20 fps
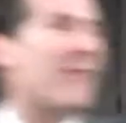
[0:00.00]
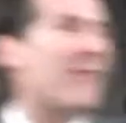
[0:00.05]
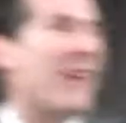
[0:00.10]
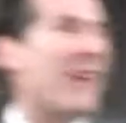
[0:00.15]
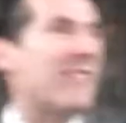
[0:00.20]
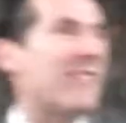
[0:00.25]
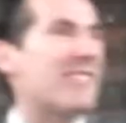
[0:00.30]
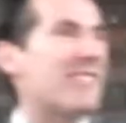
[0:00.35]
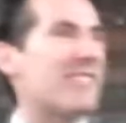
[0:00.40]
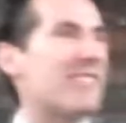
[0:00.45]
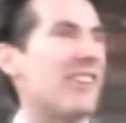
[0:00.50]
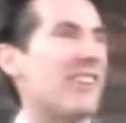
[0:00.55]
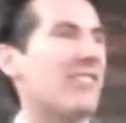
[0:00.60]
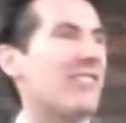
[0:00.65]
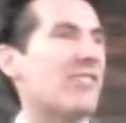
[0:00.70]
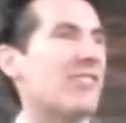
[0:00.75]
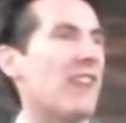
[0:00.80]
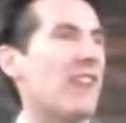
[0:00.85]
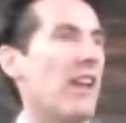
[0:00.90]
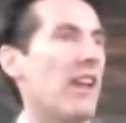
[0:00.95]
about this
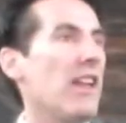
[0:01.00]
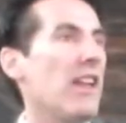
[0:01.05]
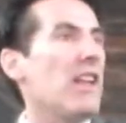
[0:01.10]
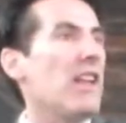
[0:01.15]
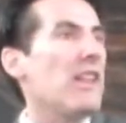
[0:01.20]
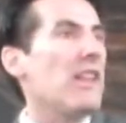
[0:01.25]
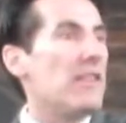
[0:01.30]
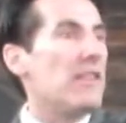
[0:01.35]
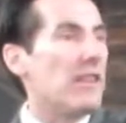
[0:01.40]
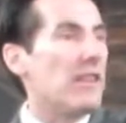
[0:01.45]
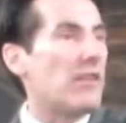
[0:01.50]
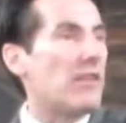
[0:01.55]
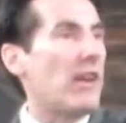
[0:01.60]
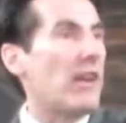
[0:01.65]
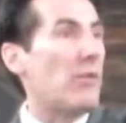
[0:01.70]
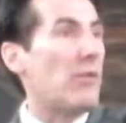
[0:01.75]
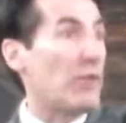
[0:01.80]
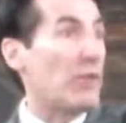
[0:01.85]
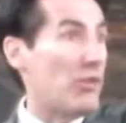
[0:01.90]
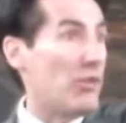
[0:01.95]
yesterday.
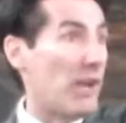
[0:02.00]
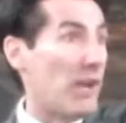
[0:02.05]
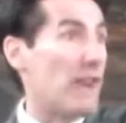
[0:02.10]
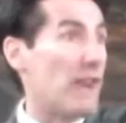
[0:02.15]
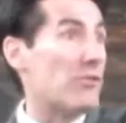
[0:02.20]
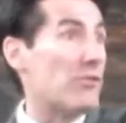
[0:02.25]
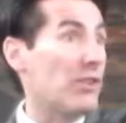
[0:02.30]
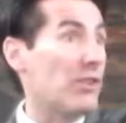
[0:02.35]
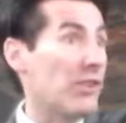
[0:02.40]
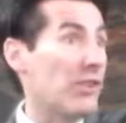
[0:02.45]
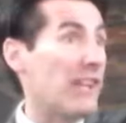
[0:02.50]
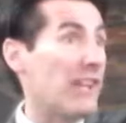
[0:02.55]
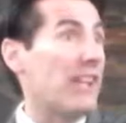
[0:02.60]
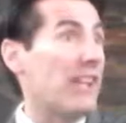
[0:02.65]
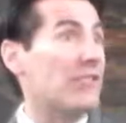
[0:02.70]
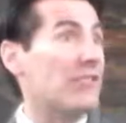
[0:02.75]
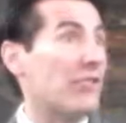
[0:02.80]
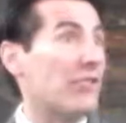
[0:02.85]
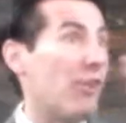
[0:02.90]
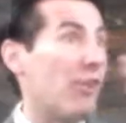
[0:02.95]
Okay, when you guys are looking
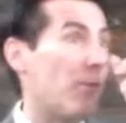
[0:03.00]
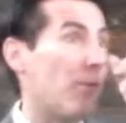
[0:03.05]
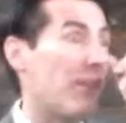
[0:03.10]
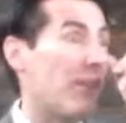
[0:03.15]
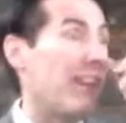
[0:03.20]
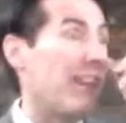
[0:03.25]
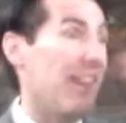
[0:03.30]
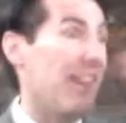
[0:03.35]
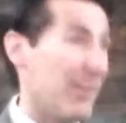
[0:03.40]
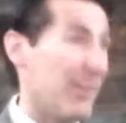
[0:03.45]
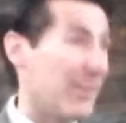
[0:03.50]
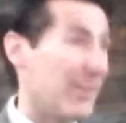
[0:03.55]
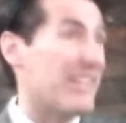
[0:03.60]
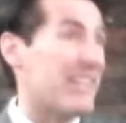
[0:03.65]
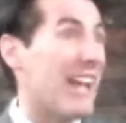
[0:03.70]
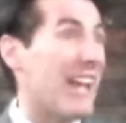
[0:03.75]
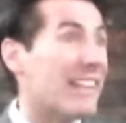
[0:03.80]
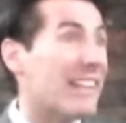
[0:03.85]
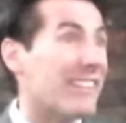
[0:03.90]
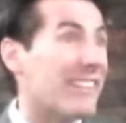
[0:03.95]
at your home here in
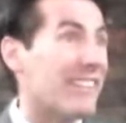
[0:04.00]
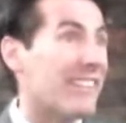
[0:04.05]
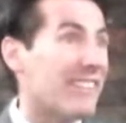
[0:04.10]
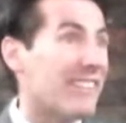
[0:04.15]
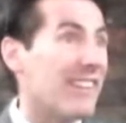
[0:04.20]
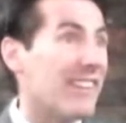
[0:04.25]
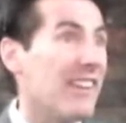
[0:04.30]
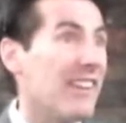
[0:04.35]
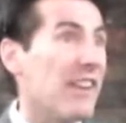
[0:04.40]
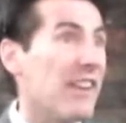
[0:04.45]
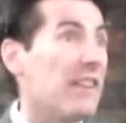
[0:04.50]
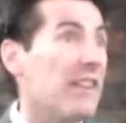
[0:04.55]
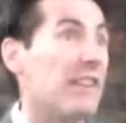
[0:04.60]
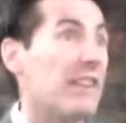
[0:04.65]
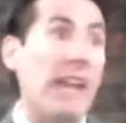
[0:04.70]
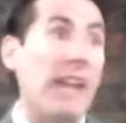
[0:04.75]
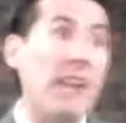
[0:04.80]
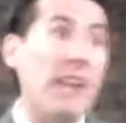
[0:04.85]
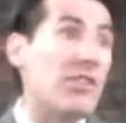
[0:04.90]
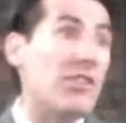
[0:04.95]
Texas,
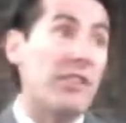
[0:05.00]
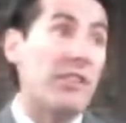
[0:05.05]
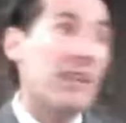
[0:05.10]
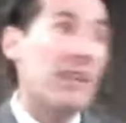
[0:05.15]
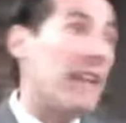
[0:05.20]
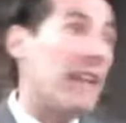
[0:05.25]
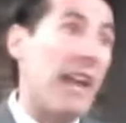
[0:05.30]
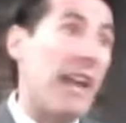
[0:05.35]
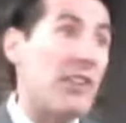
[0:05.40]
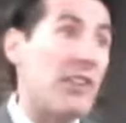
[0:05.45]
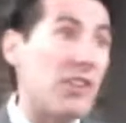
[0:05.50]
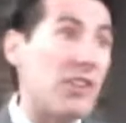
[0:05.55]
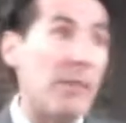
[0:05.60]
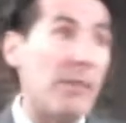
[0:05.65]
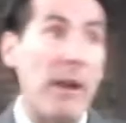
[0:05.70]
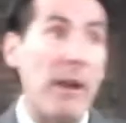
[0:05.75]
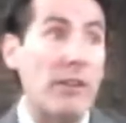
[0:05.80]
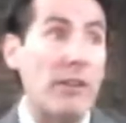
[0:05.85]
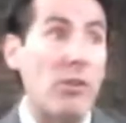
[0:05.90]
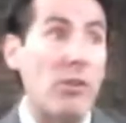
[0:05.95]
the agent didn't ask you
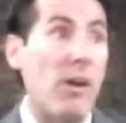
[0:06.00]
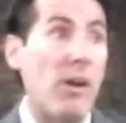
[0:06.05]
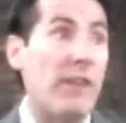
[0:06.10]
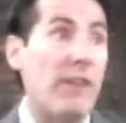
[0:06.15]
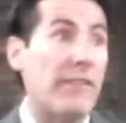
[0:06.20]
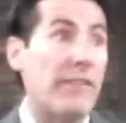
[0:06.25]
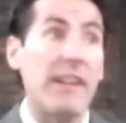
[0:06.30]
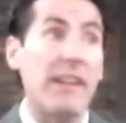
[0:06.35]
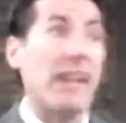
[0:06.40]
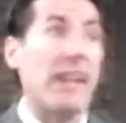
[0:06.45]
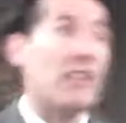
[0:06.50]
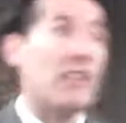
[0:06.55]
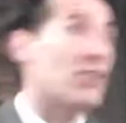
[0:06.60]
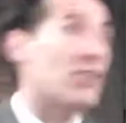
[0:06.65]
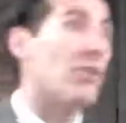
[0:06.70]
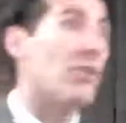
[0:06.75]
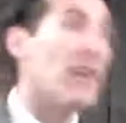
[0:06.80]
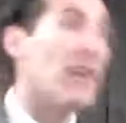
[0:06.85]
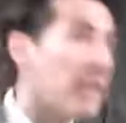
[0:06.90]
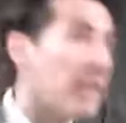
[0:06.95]
about call, didn't ask
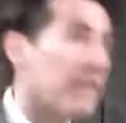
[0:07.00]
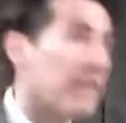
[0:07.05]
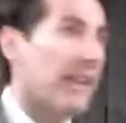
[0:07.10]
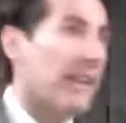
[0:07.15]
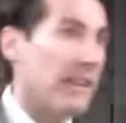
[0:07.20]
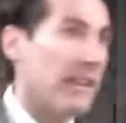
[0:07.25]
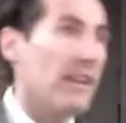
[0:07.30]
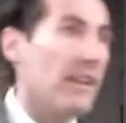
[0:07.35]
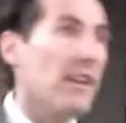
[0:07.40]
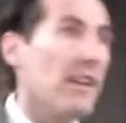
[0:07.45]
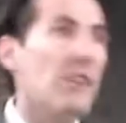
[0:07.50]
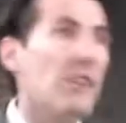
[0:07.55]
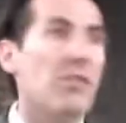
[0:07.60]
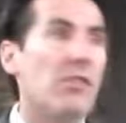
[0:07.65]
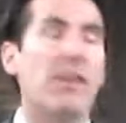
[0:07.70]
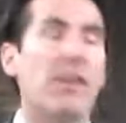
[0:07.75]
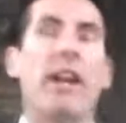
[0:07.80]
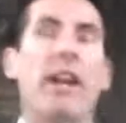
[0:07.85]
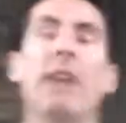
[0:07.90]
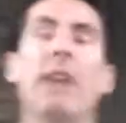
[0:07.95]
you anything.
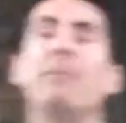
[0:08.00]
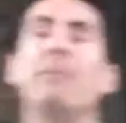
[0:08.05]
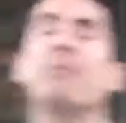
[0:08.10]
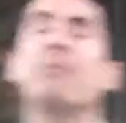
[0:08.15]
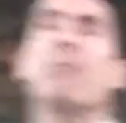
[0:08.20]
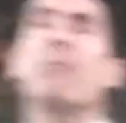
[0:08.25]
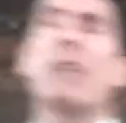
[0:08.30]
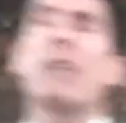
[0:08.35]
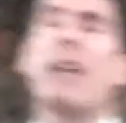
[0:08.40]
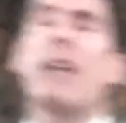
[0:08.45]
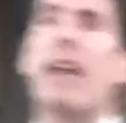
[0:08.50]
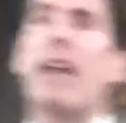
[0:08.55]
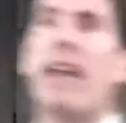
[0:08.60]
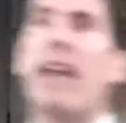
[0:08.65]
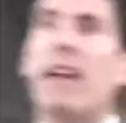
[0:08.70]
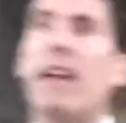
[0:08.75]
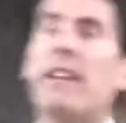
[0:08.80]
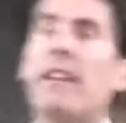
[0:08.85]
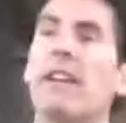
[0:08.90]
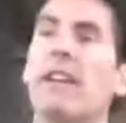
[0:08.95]
Okay,
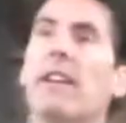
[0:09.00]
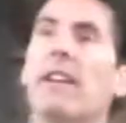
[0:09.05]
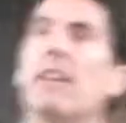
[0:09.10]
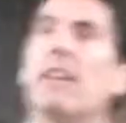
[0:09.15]
and